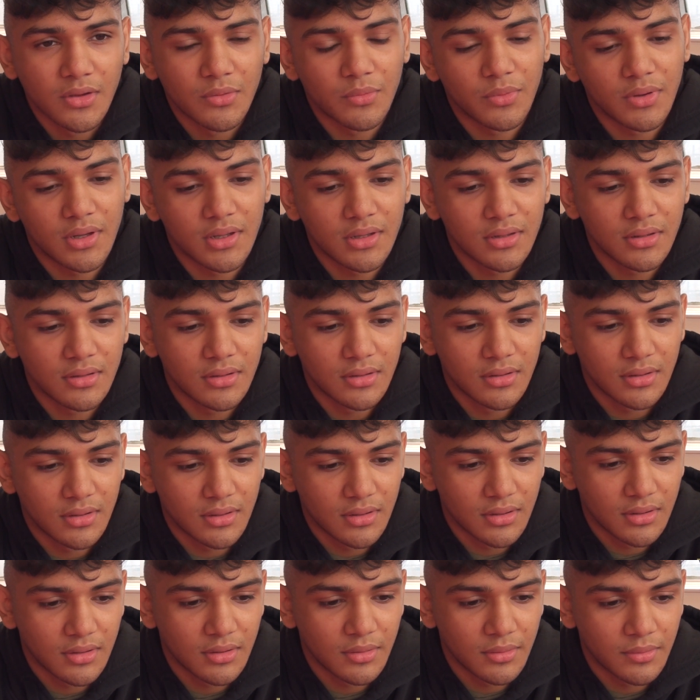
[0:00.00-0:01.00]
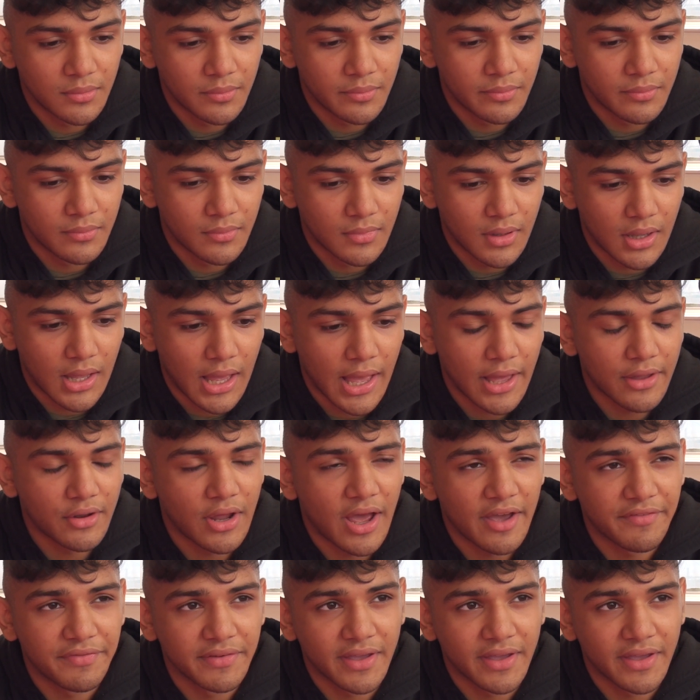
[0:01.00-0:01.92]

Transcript: Well, I,